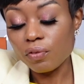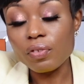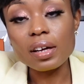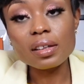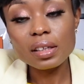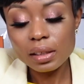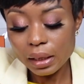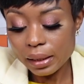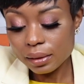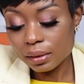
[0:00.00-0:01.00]
finally
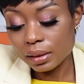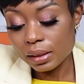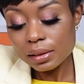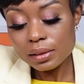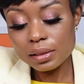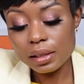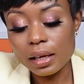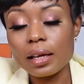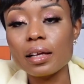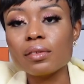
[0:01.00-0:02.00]
got this,
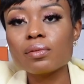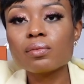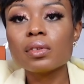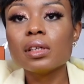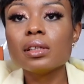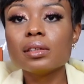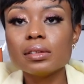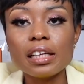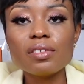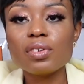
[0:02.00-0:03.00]
and
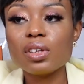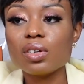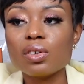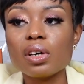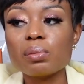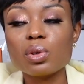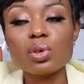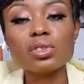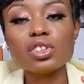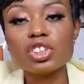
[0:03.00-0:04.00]
next video I'm
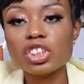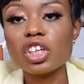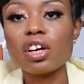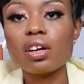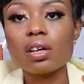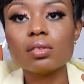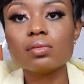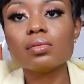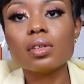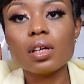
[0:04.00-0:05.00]
going to share
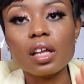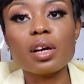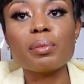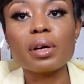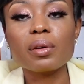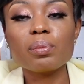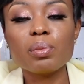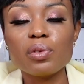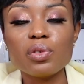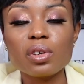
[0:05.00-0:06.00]
a lot of my
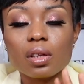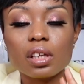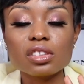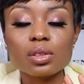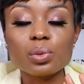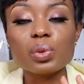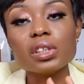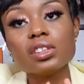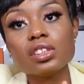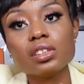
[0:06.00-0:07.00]
perfume collection,
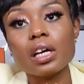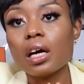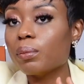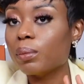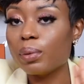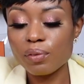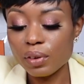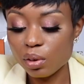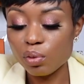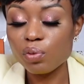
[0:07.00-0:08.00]
which I'm a big
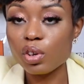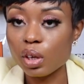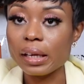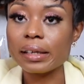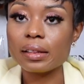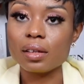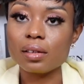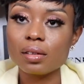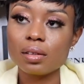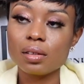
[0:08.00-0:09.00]
fan of collecting
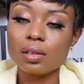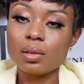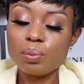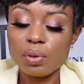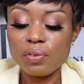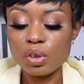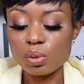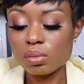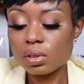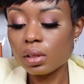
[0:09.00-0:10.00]

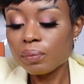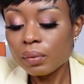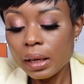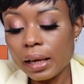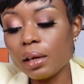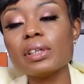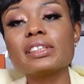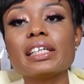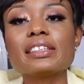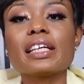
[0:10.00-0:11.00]
perfumes.
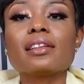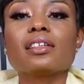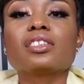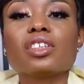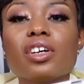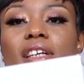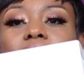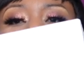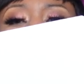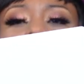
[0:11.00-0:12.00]
Anyways, let's get this
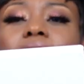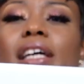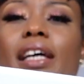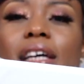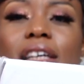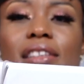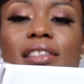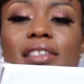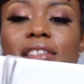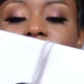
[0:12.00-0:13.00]
started. This
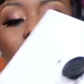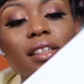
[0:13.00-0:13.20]
is